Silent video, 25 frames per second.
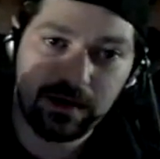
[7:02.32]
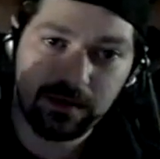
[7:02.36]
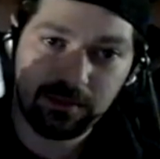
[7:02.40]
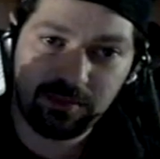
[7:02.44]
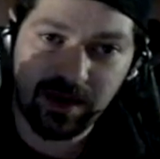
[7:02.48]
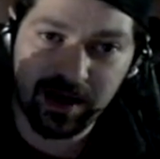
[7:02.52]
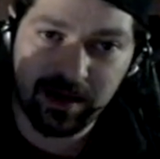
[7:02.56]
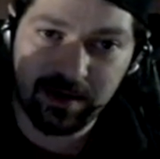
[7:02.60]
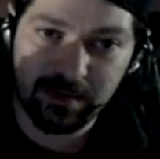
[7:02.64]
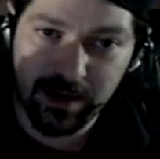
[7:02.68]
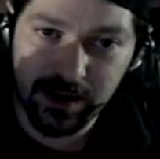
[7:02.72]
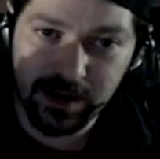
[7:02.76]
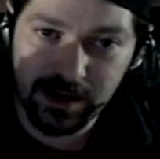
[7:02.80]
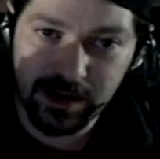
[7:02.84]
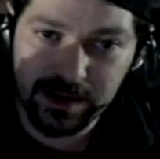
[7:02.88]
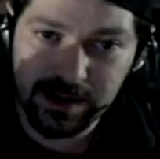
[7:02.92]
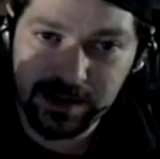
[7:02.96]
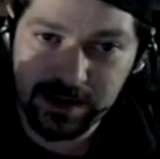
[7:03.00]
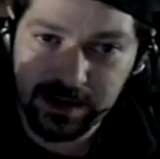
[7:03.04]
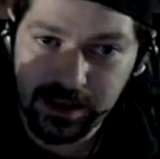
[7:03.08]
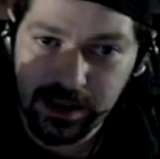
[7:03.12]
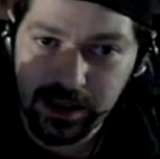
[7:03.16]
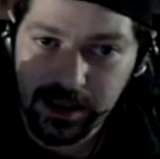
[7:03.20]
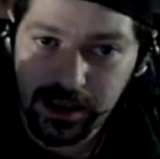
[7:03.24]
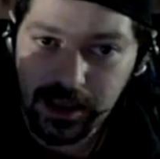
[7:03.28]
I actually put
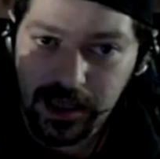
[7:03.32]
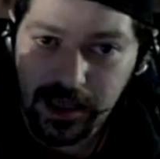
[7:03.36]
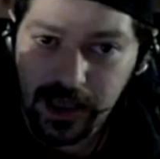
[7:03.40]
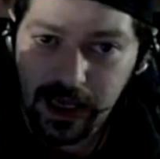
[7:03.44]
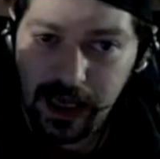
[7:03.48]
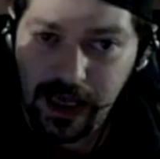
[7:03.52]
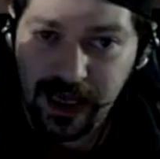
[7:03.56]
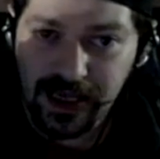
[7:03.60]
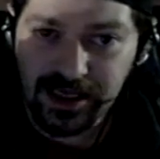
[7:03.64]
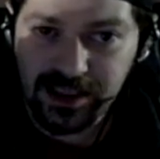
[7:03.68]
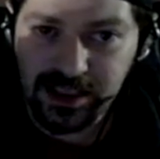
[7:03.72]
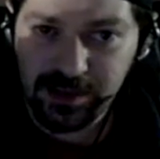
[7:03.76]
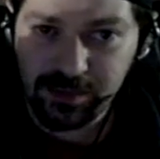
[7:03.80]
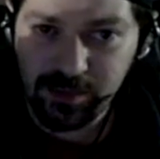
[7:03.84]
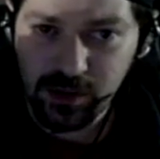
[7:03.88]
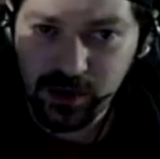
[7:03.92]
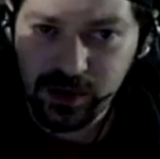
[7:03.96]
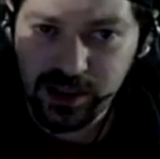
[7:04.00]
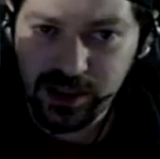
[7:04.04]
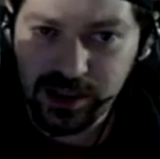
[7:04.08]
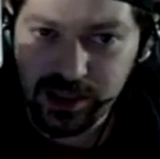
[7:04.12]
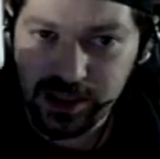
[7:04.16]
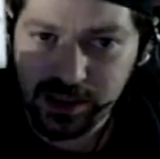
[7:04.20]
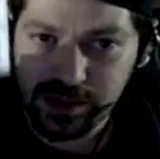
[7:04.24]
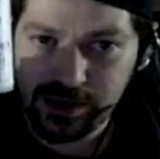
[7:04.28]
6 drops
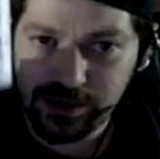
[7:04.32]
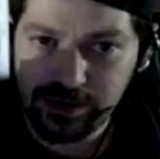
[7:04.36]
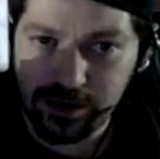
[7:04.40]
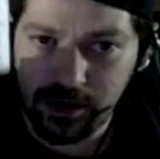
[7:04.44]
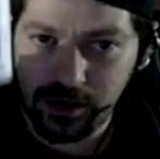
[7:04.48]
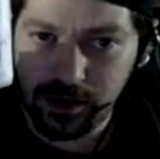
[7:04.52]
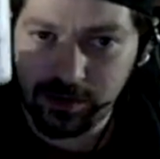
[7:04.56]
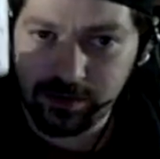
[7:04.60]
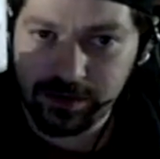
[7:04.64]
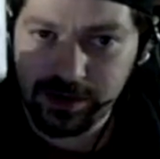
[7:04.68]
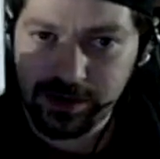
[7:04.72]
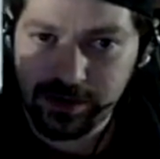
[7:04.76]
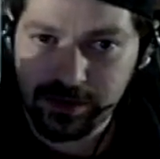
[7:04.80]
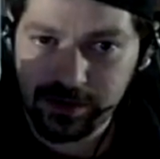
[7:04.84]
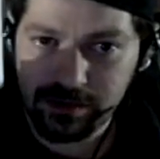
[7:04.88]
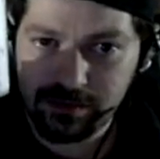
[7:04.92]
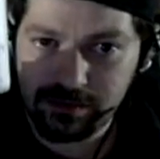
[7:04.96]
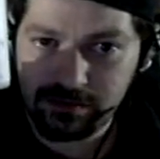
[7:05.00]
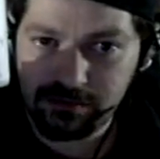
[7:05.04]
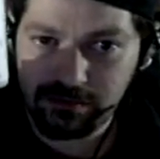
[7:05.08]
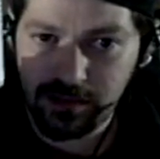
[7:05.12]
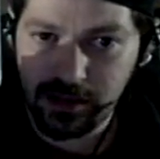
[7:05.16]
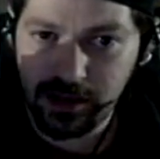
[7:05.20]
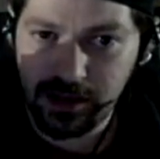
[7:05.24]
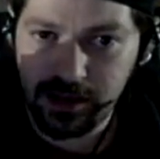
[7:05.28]
of this,
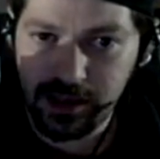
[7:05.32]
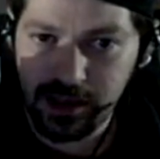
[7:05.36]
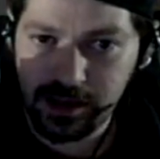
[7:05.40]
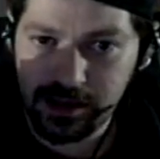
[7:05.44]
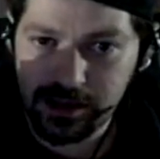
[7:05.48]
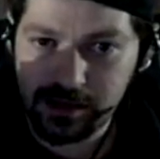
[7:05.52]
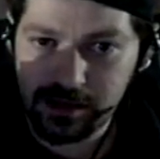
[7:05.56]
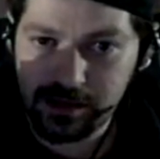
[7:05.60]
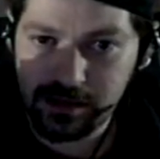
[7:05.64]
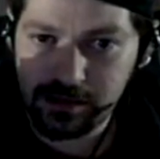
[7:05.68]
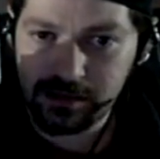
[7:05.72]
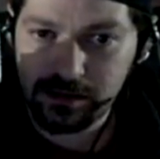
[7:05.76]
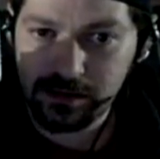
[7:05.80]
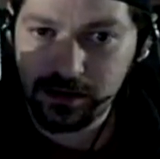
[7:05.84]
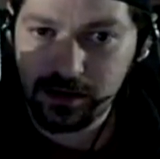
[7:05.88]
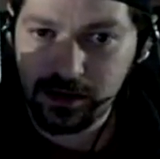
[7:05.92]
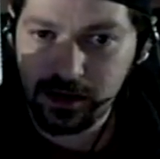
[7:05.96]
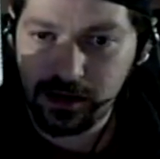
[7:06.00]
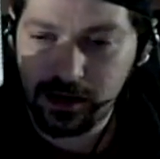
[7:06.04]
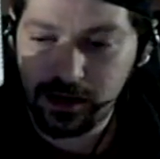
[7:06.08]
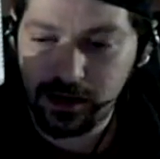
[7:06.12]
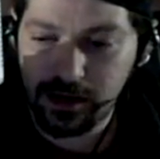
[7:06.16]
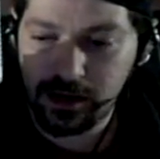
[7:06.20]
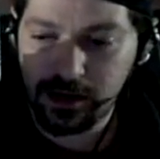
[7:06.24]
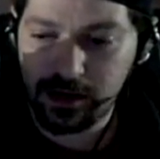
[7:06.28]
so
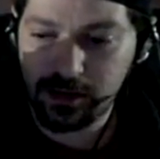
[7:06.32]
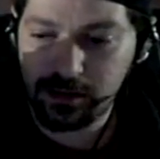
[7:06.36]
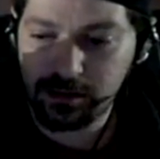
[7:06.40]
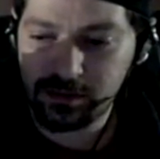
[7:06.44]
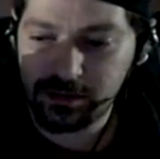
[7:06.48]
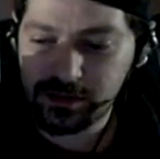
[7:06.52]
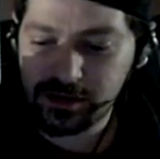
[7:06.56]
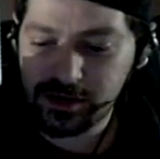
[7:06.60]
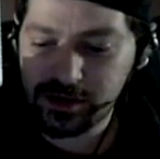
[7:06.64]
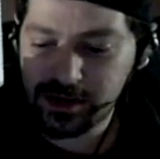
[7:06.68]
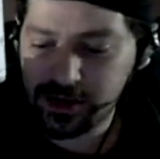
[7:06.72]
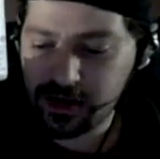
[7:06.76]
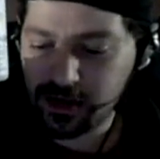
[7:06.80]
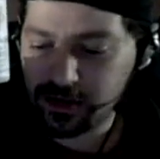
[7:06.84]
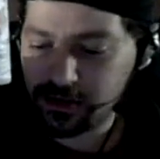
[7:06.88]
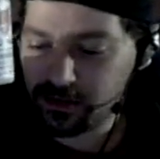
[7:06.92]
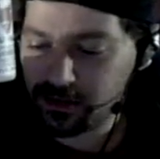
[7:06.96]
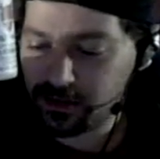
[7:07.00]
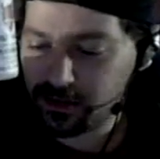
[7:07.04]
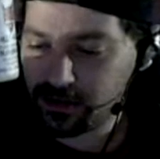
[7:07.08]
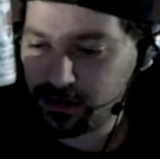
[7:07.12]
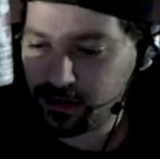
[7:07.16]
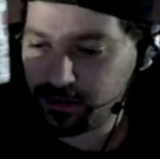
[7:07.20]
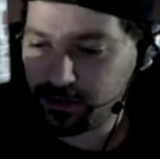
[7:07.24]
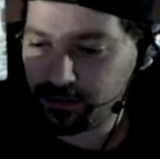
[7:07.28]
you're pretty much
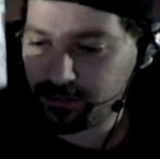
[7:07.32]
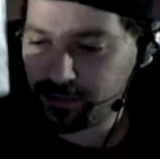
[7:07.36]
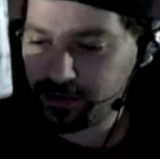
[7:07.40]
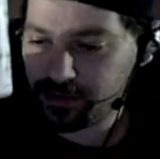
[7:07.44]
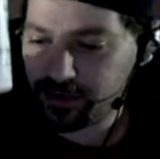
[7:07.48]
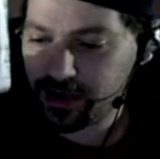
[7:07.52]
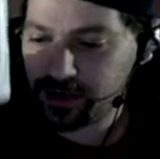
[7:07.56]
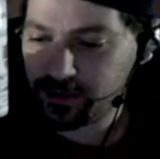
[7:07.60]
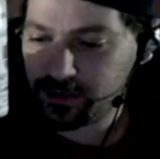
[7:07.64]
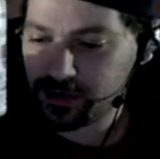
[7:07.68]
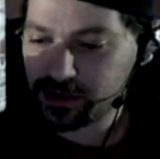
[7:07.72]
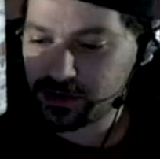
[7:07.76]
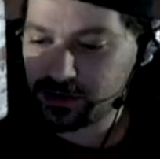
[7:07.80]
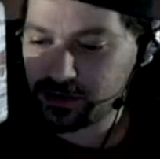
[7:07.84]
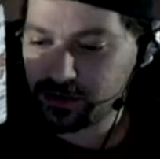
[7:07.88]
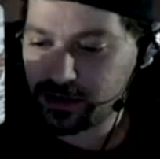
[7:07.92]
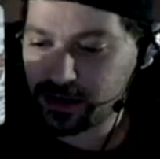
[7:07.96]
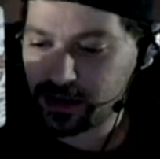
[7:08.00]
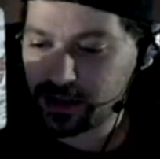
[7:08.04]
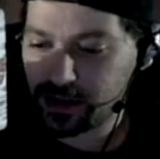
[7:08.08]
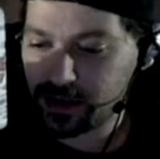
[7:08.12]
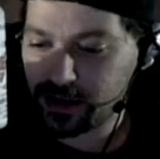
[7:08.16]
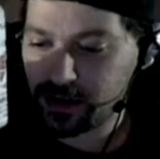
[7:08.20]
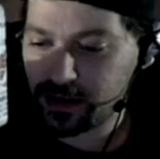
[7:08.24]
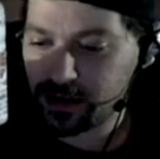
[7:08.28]
looking at
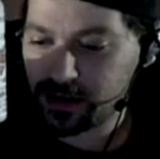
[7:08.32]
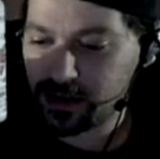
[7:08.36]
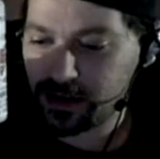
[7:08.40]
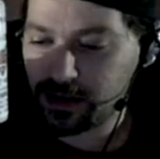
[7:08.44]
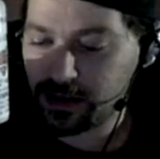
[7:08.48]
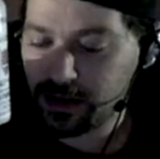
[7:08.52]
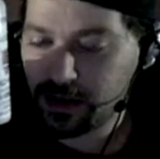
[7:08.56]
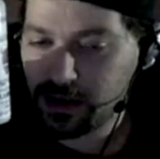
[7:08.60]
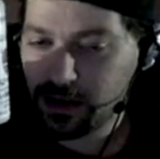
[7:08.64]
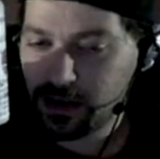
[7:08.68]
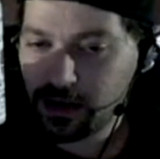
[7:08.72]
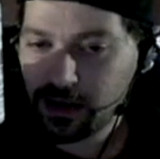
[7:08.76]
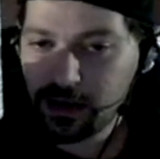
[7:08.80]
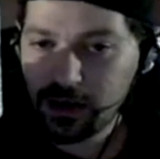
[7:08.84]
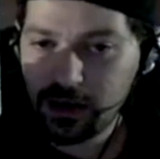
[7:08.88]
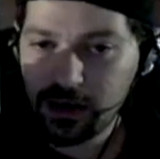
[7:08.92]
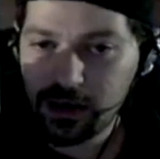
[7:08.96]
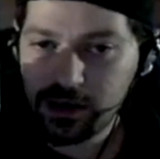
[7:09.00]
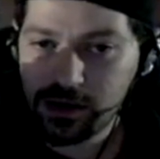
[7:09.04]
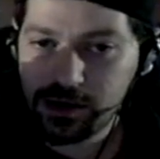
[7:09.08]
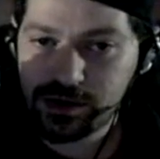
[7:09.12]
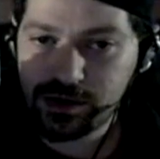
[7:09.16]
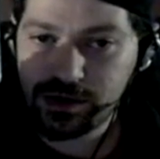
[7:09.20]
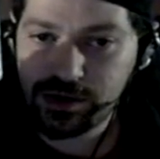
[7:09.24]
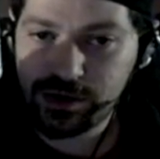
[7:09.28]

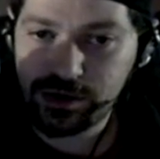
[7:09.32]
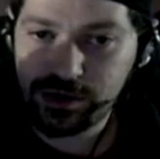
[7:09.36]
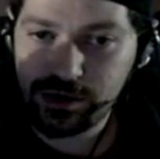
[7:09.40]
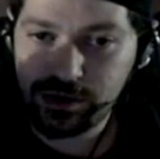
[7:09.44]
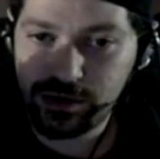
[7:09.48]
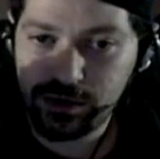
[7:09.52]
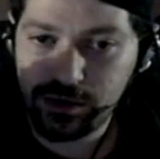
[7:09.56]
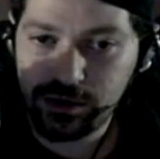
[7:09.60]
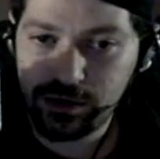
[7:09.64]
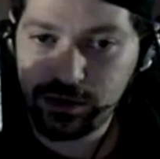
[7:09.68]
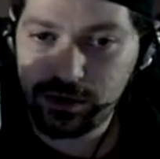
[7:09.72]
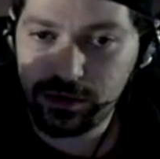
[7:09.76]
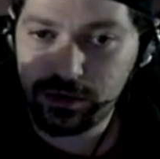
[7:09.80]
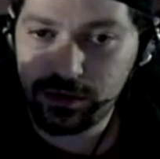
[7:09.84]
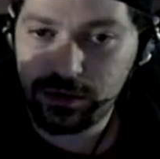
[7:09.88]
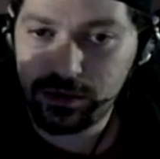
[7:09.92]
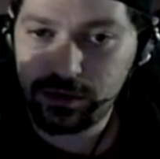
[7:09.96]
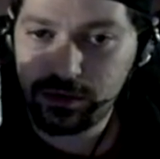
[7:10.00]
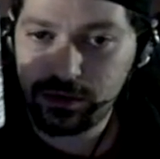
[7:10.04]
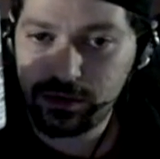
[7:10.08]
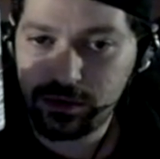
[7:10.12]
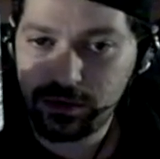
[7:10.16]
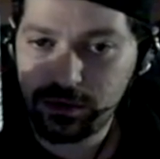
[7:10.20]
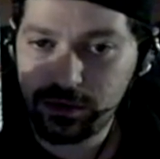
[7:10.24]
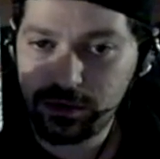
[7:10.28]
2
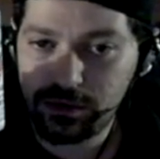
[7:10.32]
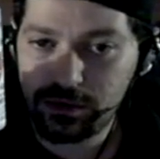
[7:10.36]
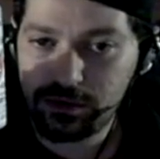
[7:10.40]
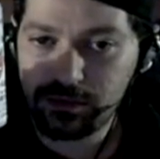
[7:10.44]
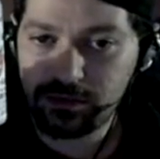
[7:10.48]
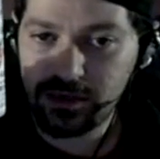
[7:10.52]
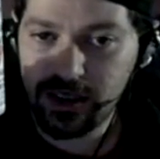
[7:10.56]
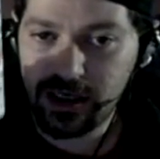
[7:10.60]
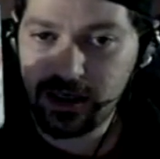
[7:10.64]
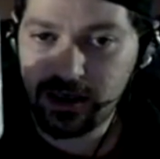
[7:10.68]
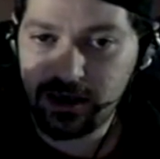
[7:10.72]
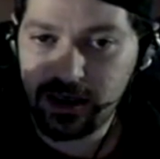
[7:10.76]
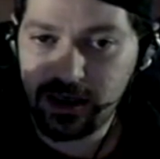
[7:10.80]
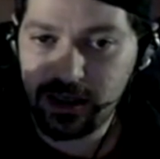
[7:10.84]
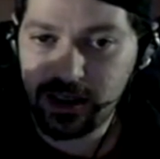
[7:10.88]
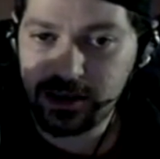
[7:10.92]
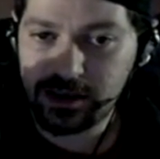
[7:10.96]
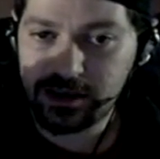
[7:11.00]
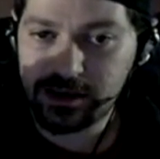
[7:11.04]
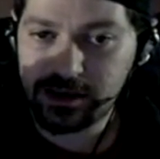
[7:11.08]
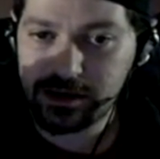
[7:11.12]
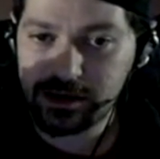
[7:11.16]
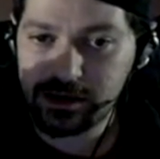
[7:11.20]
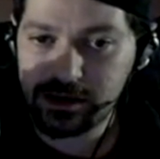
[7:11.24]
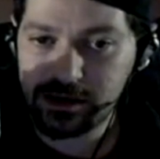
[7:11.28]
milliliters
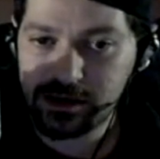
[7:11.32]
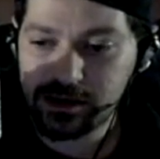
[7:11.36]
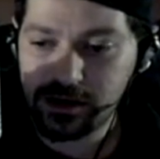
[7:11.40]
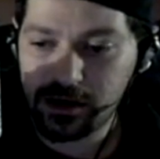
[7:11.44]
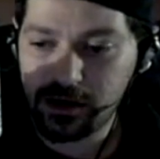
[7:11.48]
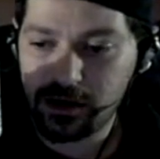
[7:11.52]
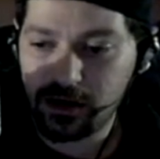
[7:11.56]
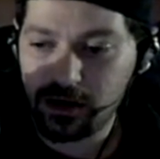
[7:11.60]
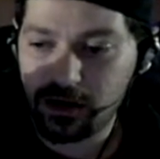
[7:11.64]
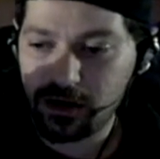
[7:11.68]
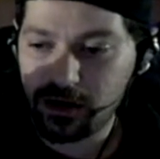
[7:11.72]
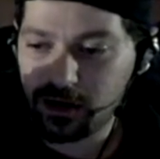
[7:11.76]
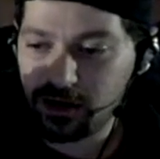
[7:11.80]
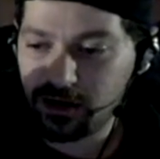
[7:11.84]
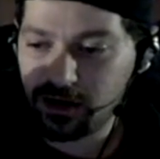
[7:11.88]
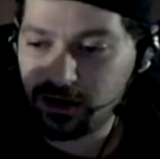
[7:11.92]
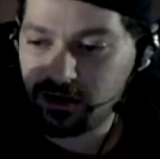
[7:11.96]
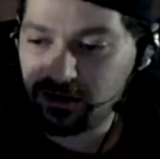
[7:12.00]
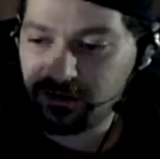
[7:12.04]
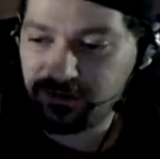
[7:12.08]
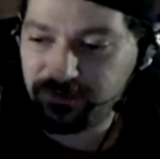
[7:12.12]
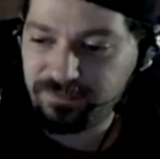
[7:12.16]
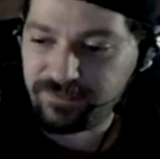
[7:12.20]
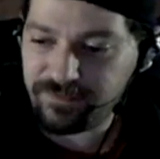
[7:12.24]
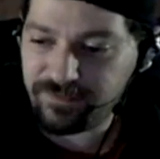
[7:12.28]
of
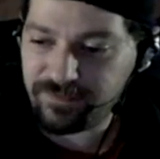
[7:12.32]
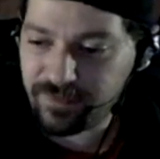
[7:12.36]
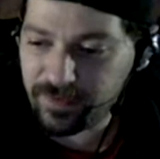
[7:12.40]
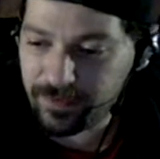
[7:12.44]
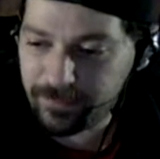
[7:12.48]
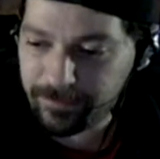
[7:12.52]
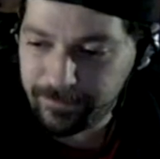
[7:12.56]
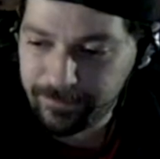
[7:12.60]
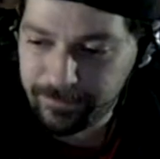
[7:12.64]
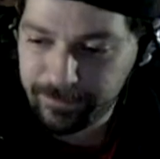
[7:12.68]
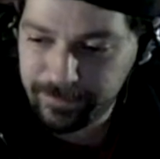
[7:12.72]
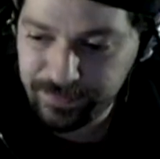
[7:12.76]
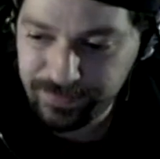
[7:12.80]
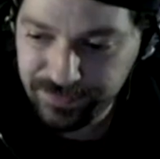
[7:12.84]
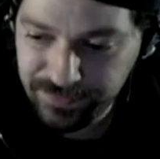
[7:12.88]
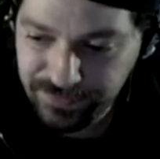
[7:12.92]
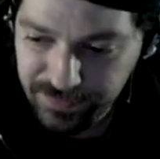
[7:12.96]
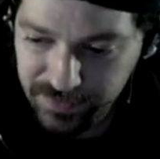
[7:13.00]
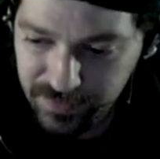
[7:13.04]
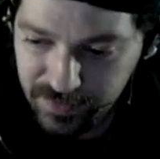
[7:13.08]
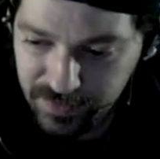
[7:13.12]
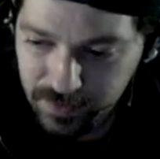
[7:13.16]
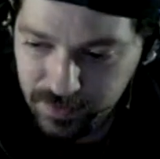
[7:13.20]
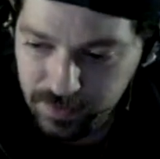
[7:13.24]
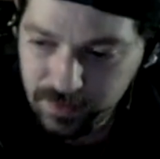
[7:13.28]
the
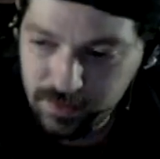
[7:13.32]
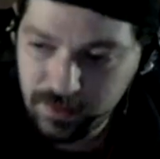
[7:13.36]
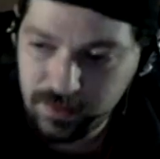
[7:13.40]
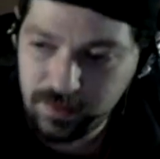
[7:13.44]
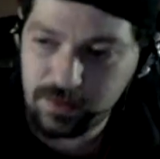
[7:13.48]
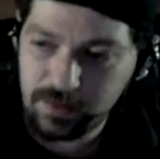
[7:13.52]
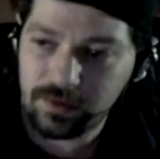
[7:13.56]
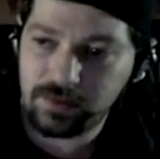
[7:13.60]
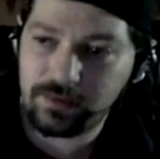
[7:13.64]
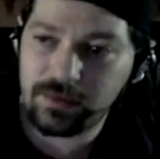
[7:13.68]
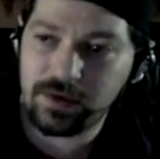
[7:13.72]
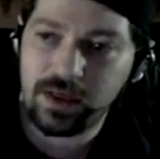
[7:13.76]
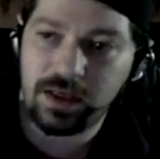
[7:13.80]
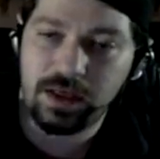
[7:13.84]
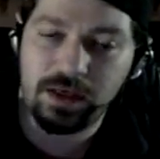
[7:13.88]
coconut